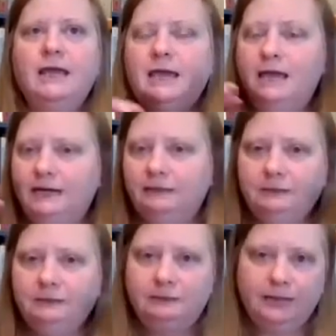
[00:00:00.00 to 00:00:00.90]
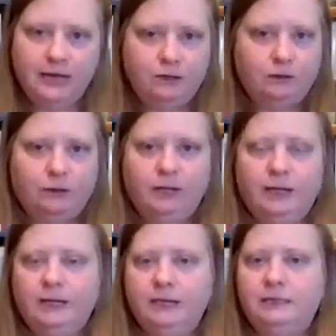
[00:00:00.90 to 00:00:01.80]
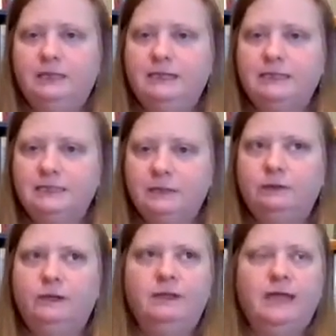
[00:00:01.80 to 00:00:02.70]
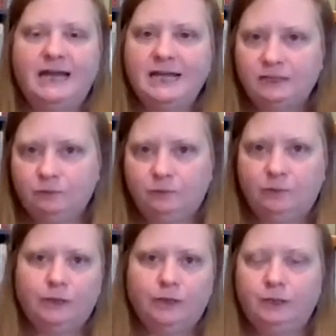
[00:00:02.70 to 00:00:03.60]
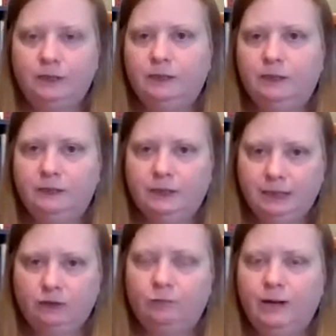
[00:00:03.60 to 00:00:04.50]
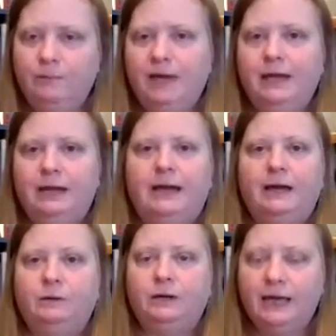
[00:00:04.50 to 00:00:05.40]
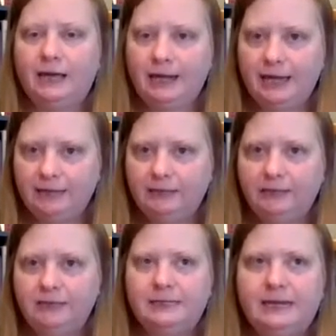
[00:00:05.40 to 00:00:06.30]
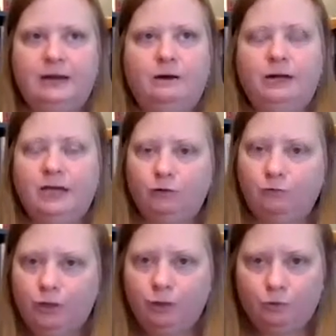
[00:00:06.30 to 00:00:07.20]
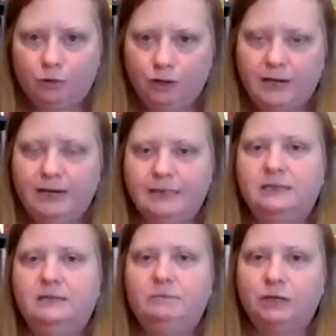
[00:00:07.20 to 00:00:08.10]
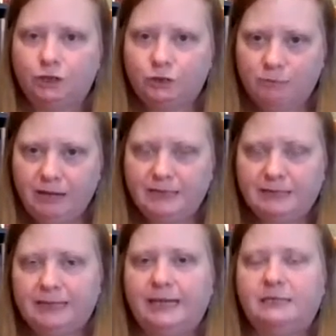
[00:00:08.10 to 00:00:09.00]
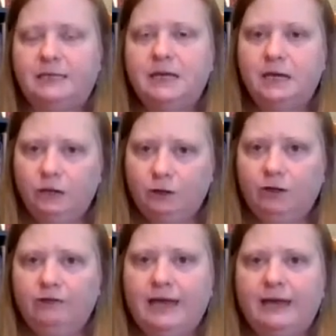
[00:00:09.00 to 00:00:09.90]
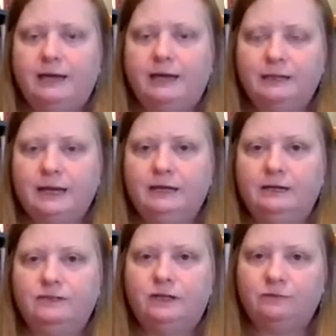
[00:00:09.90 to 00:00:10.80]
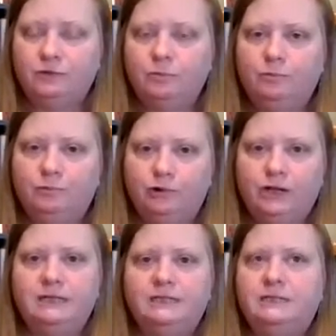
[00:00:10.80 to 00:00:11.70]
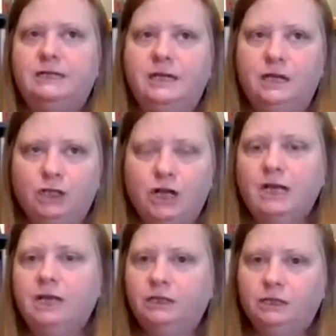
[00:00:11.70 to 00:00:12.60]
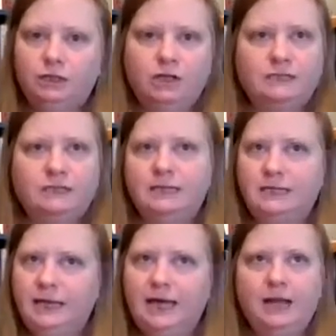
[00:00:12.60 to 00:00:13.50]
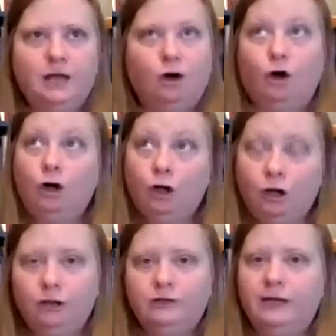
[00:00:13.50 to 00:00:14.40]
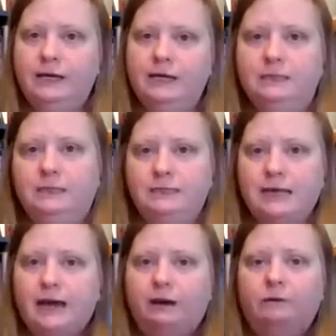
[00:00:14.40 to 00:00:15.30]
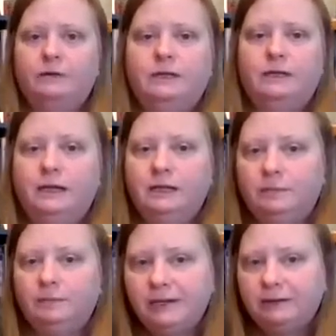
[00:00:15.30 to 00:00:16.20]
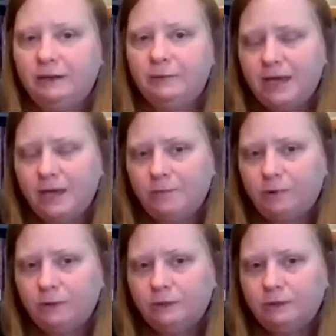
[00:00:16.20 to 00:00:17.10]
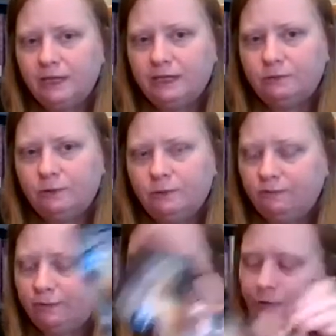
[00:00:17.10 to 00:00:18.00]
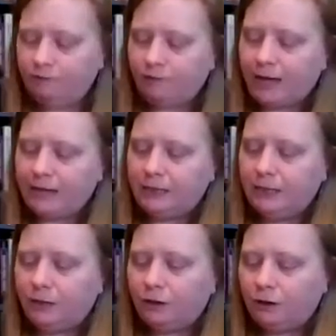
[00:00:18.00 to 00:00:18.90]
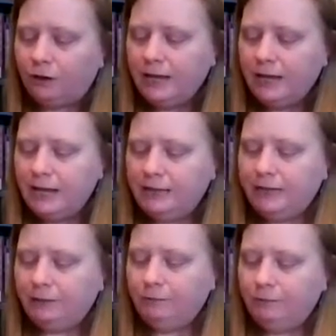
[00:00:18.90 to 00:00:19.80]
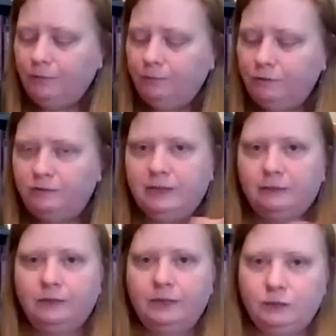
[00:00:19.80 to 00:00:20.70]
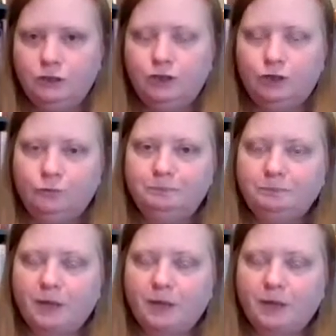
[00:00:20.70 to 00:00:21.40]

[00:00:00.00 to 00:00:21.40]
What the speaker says: And later on in Yetzirah, that's when we're gonna get the red pen out and edit it down and reorganize it, make sure it makes sense, and all that kind of stuff. The Bria stage is just getting all the ideas out and getting them down on paper. And so that's what we've got here. Now, when we move down into